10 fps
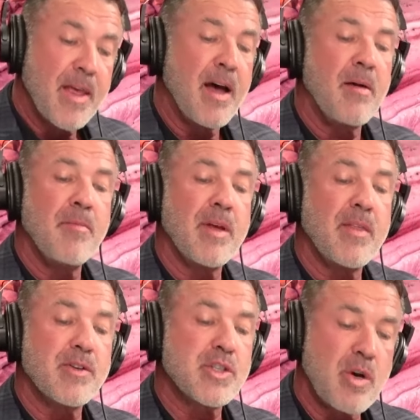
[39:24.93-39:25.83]

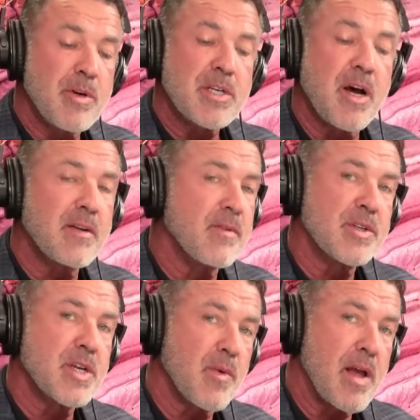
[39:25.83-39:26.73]
There's so much
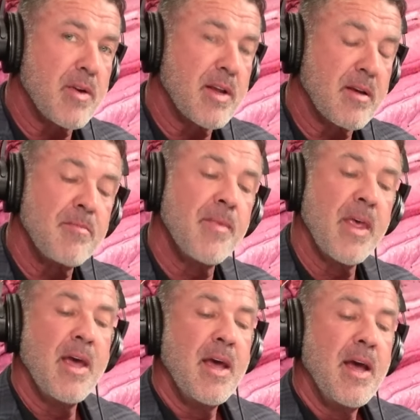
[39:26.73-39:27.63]
controversy around him.
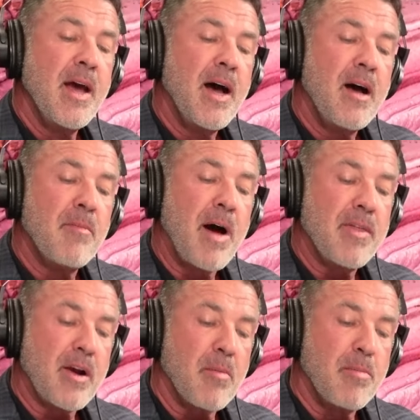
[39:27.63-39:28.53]
I
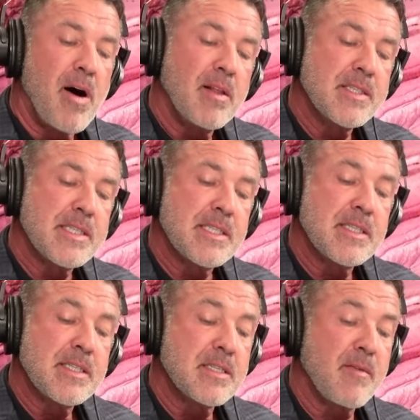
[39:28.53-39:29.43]
think our
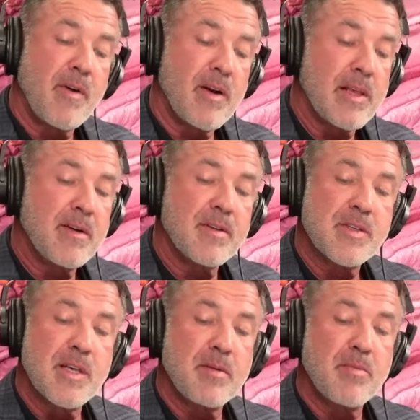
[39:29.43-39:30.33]
policies, some of our
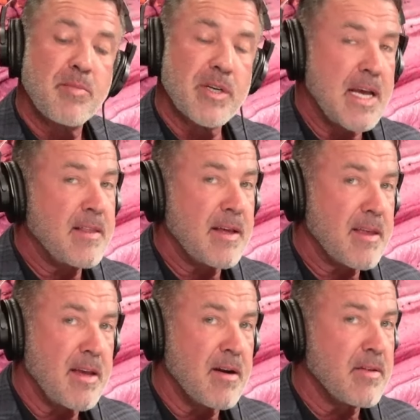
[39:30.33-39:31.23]
leaders that pretend like
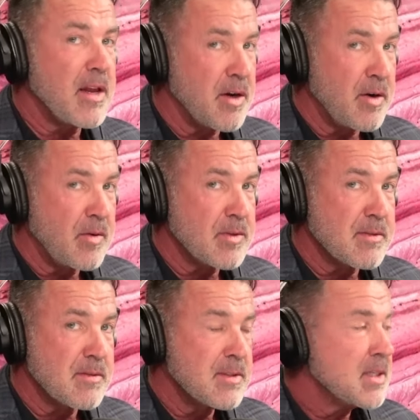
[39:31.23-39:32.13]
they care, they don't.
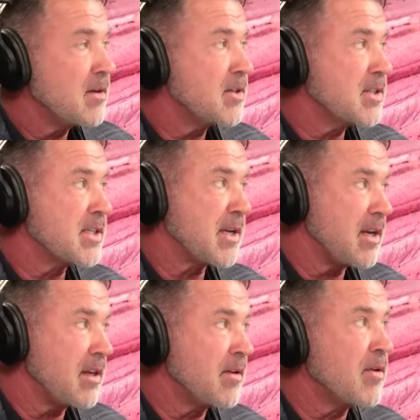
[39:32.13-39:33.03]
They're just
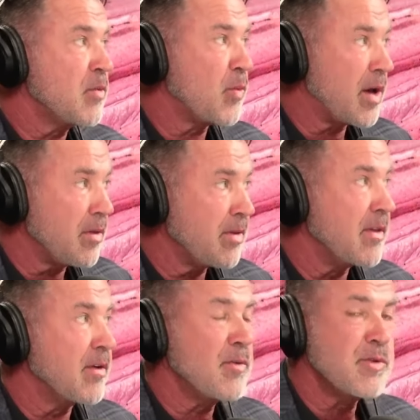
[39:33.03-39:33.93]
sustaining their own wealth
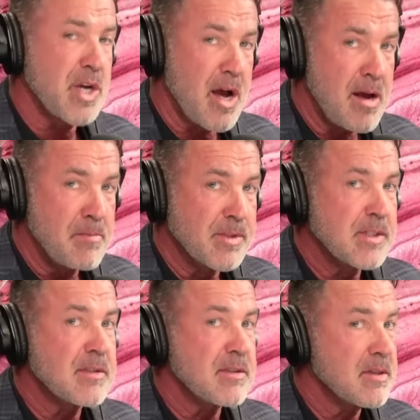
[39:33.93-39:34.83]
and their own
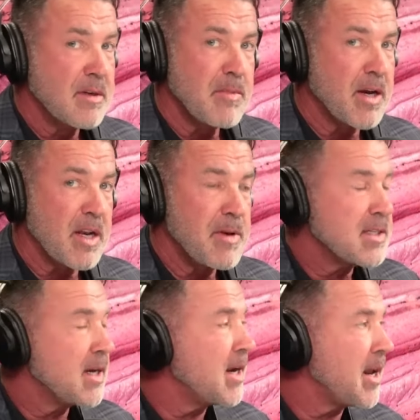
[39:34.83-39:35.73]
jobs. I'm not going to
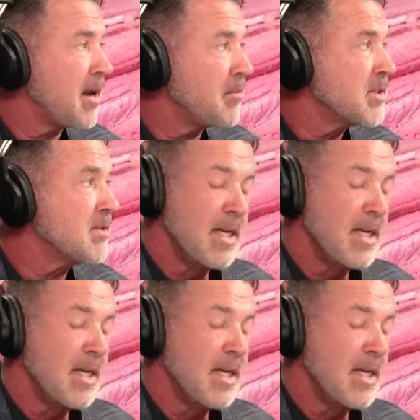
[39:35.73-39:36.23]
mention any names.